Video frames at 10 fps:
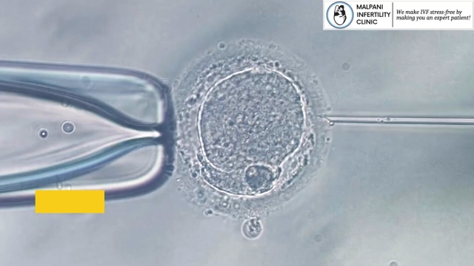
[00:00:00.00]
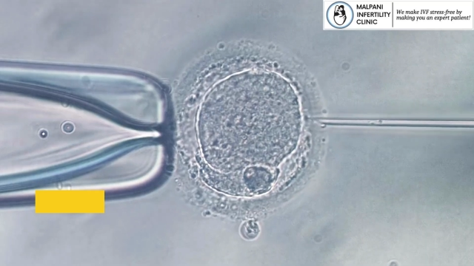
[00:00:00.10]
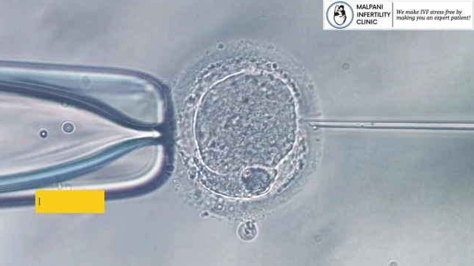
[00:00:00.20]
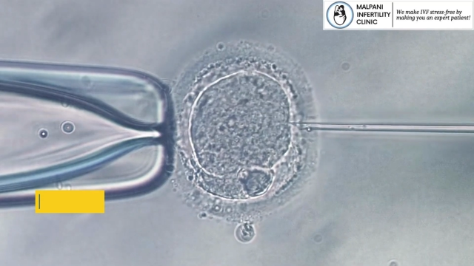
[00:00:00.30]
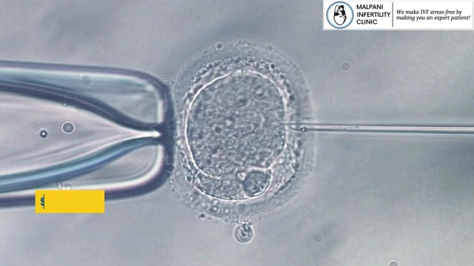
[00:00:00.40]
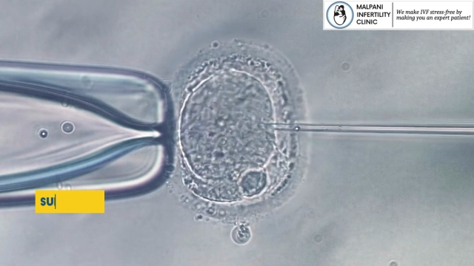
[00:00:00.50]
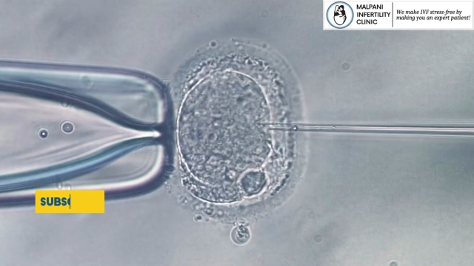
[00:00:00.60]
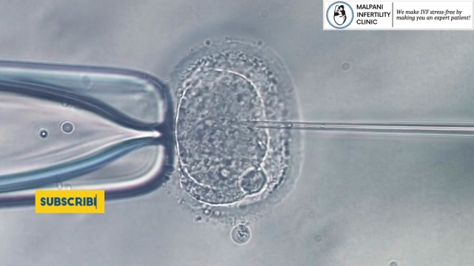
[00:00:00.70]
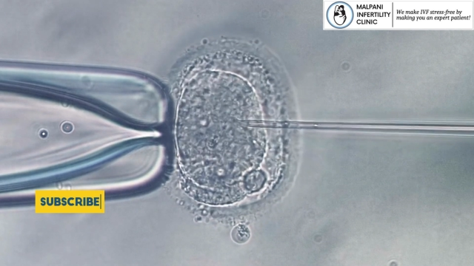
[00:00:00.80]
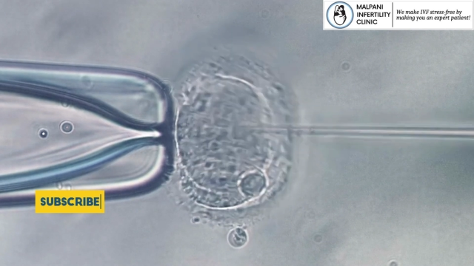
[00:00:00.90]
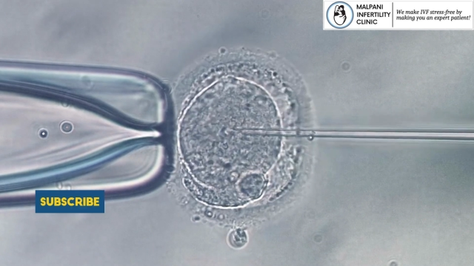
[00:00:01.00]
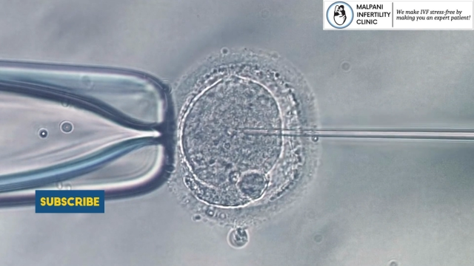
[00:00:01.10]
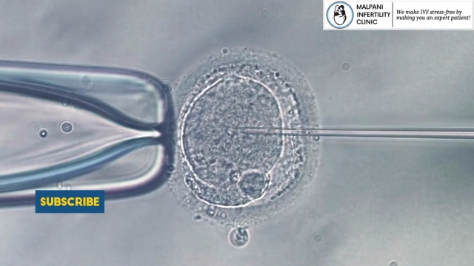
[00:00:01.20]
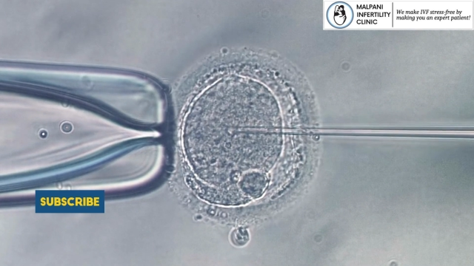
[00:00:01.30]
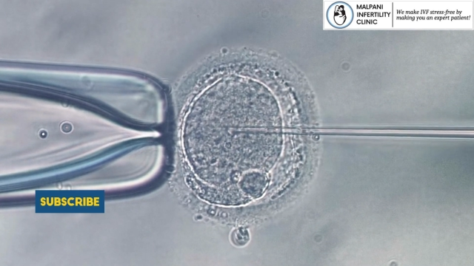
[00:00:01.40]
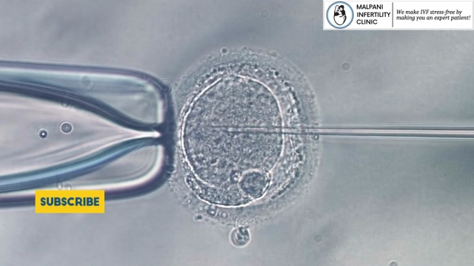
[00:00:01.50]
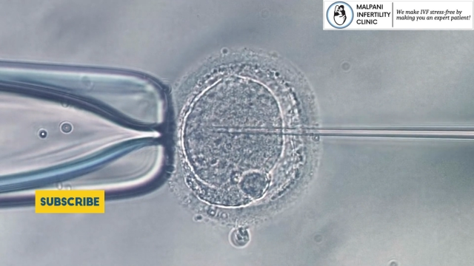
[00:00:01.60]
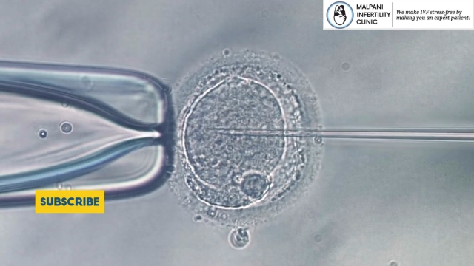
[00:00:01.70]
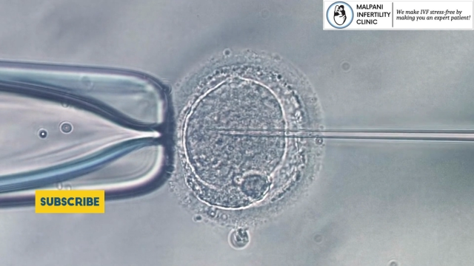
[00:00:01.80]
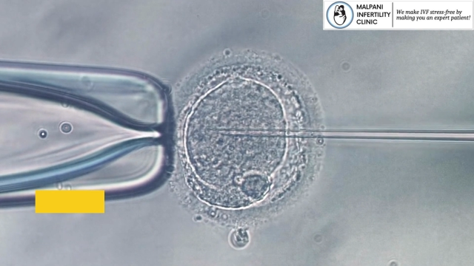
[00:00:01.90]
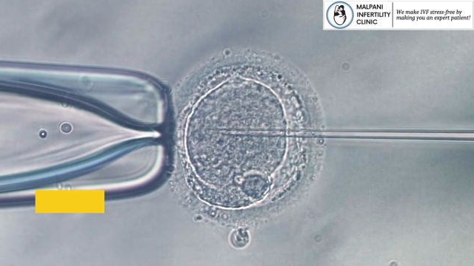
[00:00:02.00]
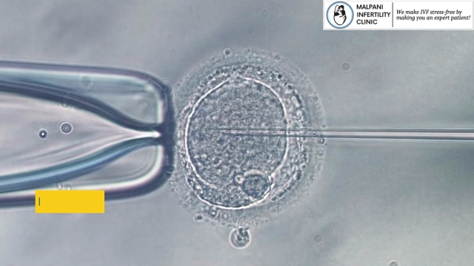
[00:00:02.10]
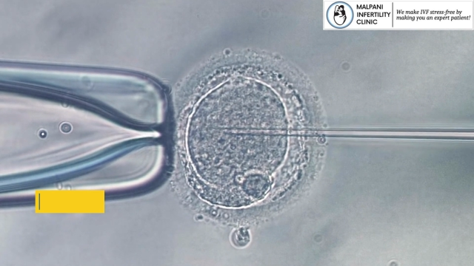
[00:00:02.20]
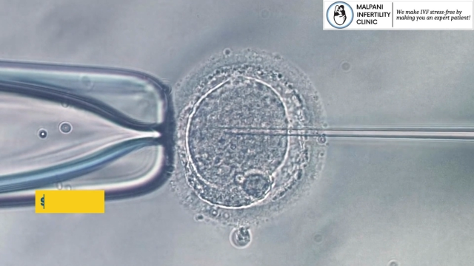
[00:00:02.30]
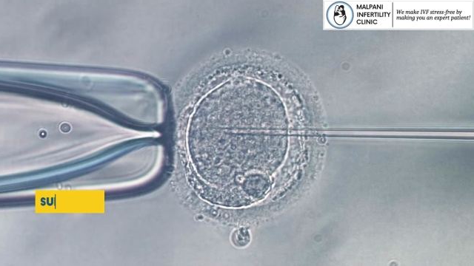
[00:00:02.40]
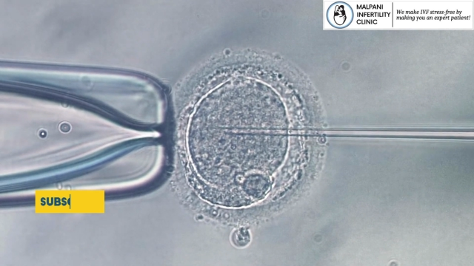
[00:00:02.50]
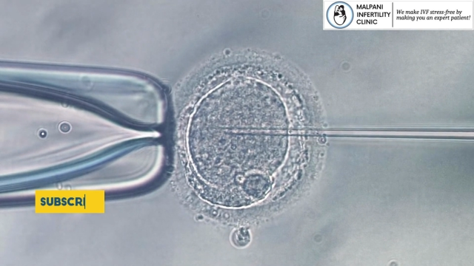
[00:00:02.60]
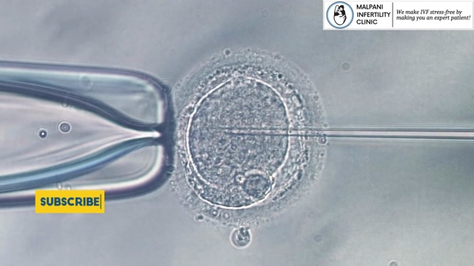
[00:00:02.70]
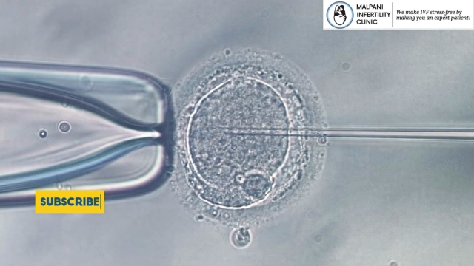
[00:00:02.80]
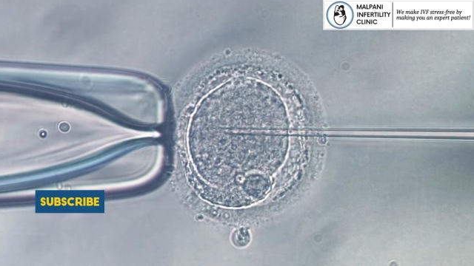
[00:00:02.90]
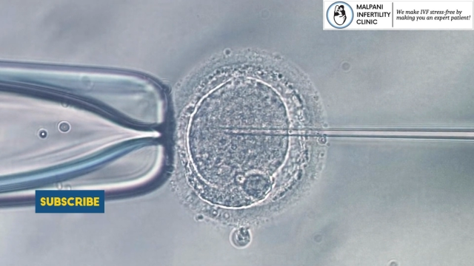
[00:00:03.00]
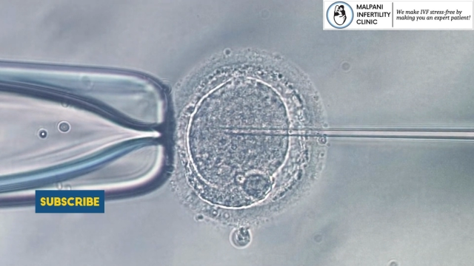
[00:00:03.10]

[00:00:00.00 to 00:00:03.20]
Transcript: [unreadable: no face in view]